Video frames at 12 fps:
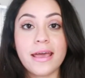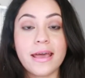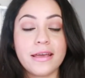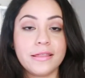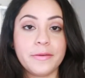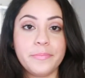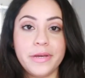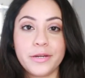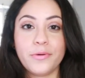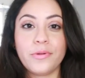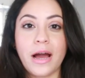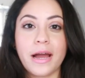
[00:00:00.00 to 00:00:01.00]
in the
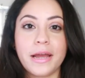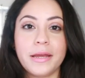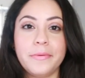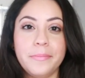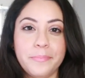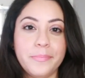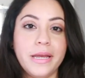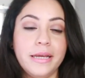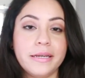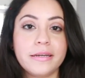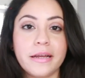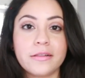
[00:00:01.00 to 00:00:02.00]
middle I
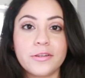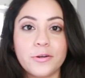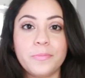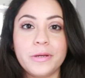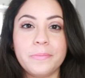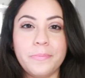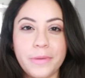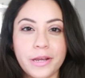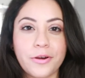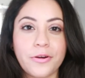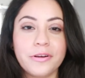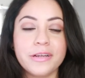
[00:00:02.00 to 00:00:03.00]
made it a little bit
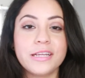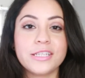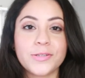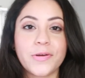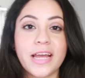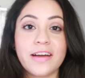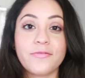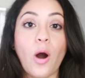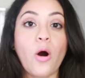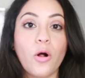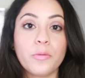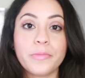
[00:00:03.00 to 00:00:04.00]
bigger so I have
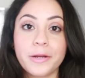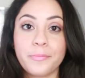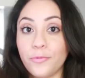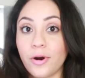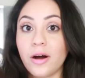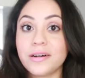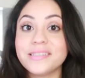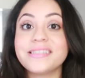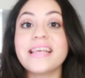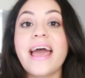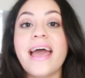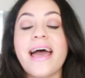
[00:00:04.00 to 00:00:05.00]
all my bras
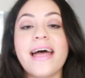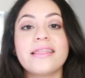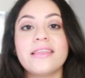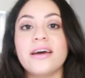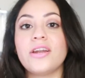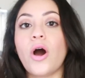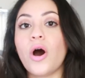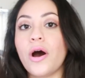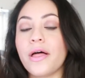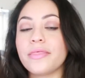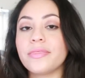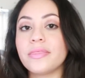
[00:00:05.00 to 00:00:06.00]
and then
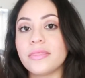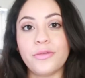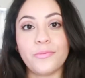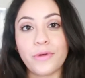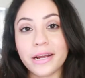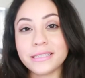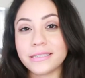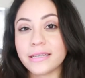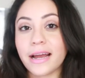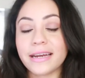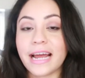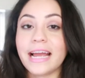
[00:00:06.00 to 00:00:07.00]
on the right
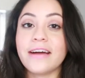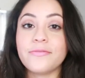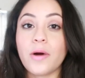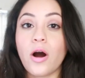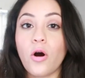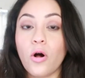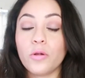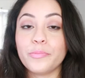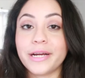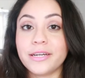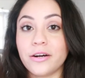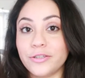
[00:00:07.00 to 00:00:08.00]
side I have all
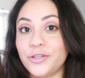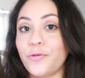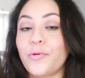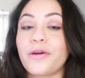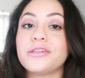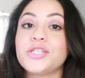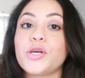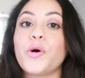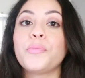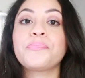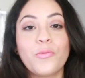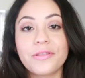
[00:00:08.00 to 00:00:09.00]
my underwear
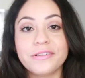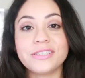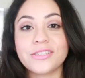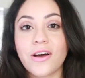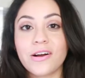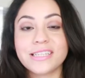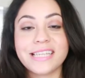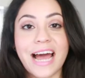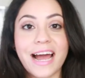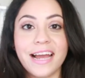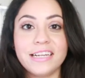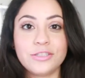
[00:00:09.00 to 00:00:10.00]
so with the socks
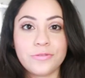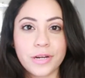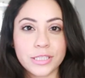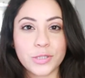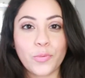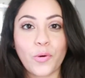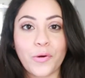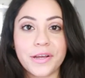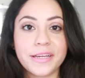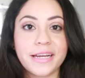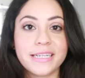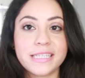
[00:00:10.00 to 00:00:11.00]
I try to
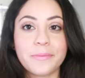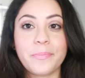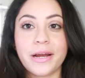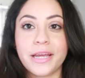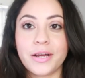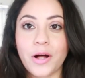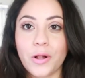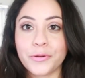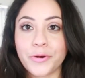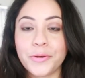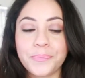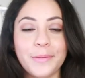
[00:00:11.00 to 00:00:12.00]
organize it by
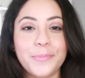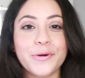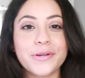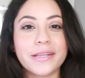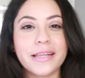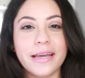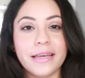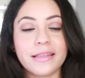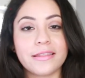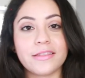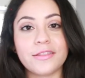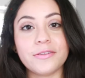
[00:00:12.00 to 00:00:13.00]
color I put like
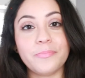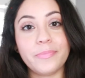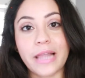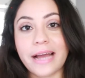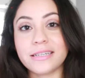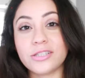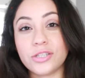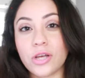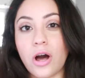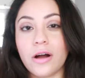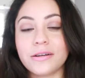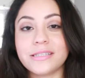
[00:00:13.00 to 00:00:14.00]
the black
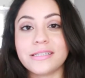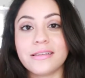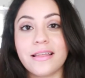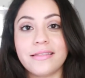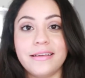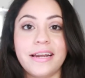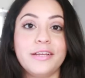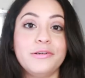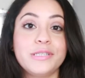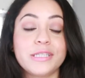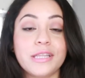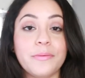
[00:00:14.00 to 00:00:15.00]
socks that I
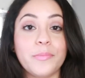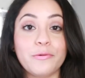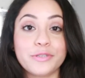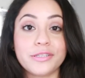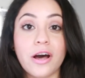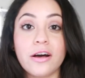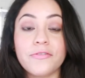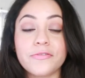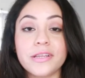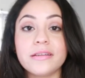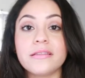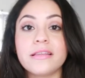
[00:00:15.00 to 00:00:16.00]
use the most
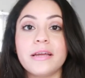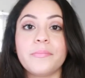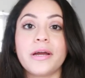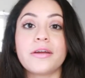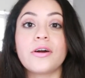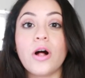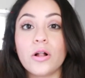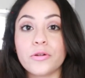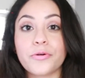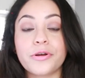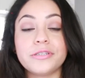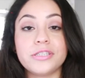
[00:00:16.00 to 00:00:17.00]
often than my
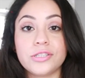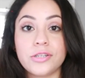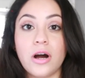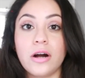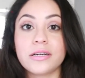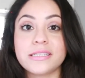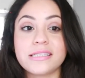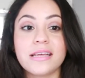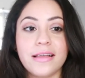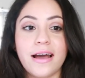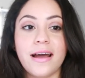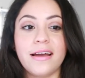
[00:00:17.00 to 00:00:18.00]
colored socks
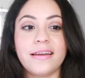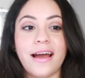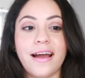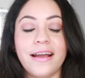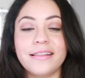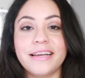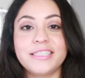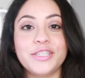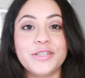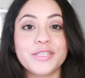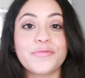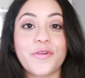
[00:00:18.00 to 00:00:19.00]
that I like
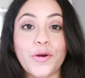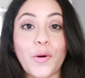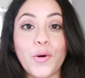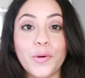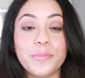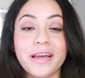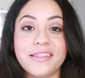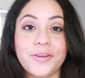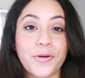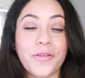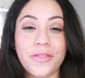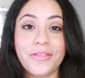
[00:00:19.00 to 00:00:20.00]
to use for home and
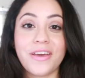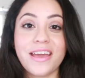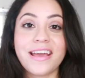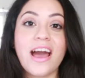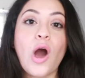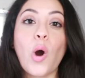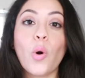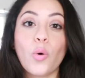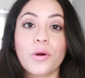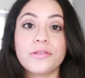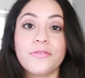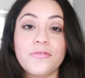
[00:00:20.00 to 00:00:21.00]
they're thick
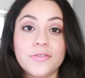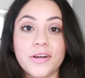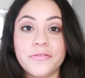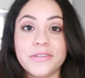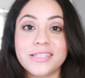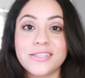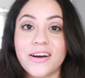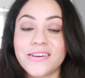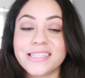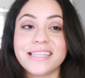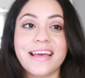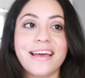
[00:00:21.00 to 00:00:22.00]
or the fluffy
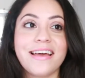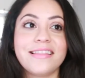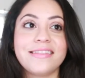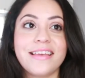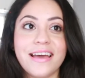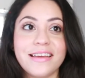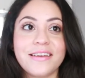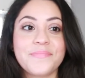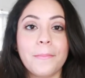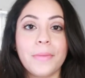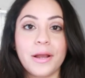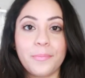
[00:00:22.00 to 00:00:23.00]
socks and then
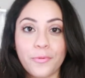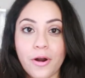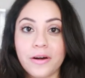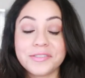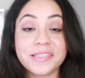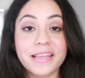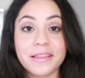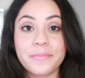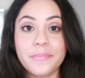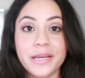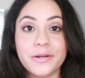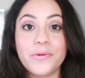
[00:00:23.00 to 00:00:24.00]
my bras in the
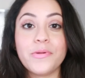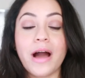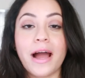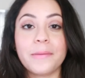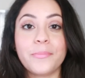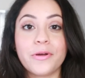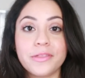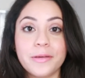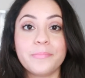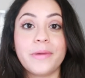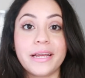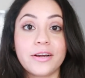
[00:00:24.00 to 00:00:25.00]
middle I put
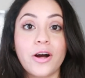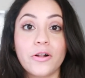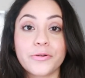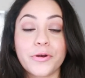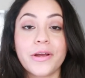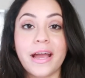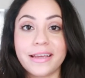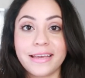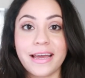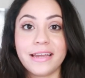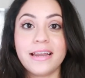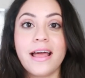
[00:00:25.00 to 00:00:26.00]
them by color
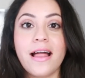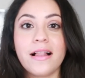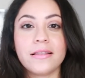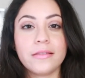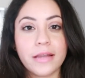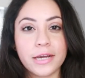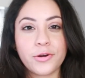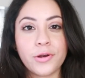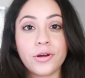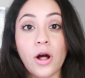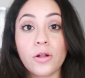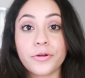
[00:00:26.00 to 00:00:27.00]
again lighter
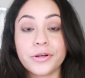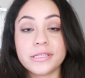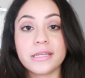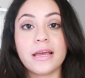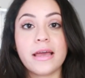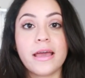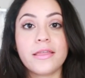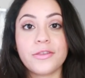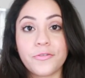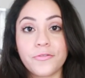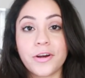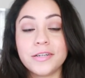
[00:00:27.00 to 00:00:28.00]
colors in
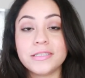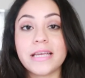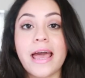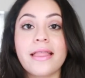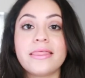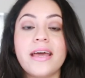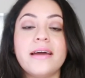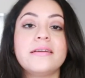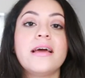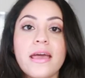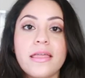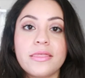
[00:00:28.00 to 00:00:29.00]
the front and
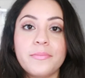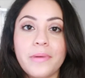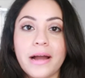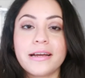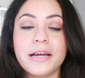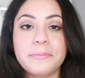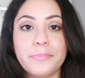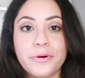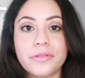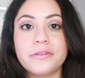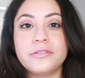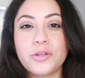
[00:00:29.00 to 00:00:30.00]
then in the back I
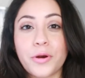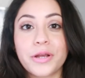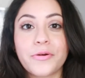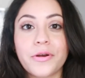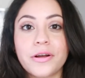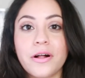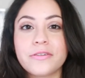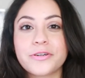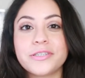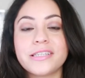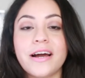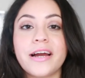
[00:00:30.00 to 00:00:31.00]
put the darker
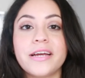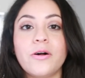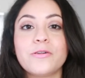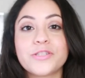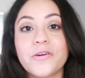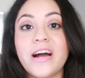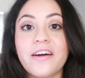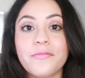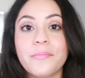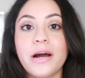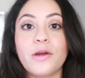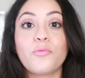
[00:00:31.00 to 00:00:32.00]
colors I also have
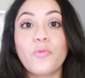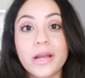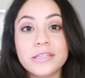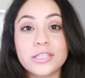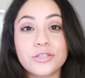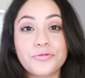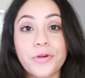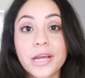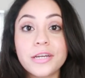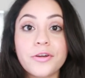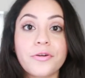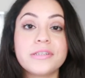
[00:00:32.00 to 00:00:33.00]
my waist
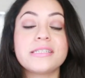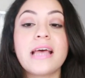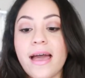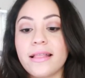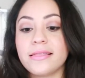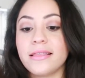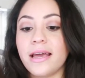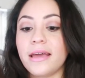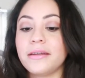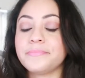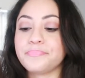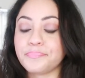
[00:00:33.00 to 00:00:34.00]
trainers and
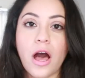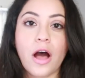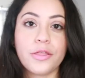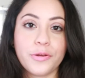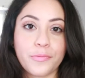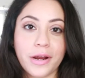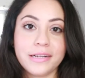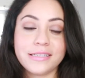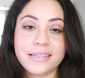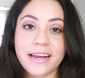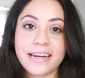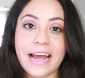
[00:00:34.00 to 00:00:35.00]
then on the right
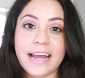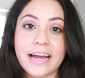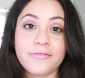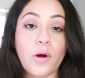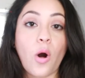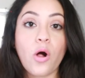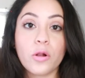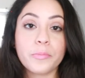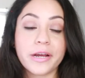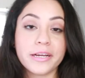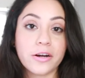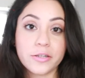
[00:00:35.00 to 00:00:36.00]
side, I have all
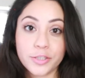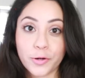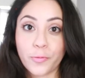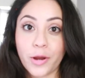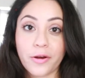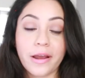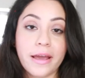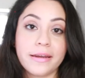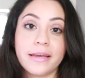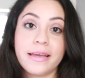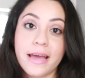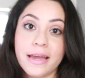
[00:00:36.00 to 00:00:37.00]
my underwear and
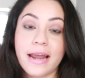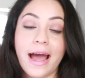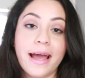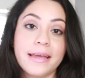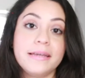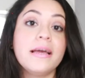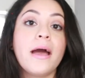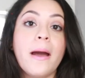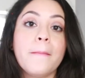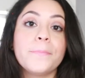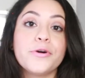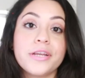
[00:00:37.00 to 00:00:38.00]
again, I
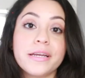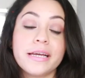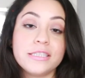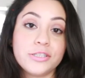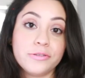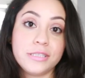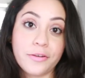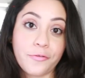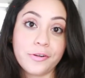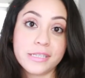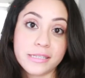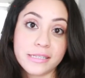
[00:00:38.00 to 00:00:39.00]
put it into different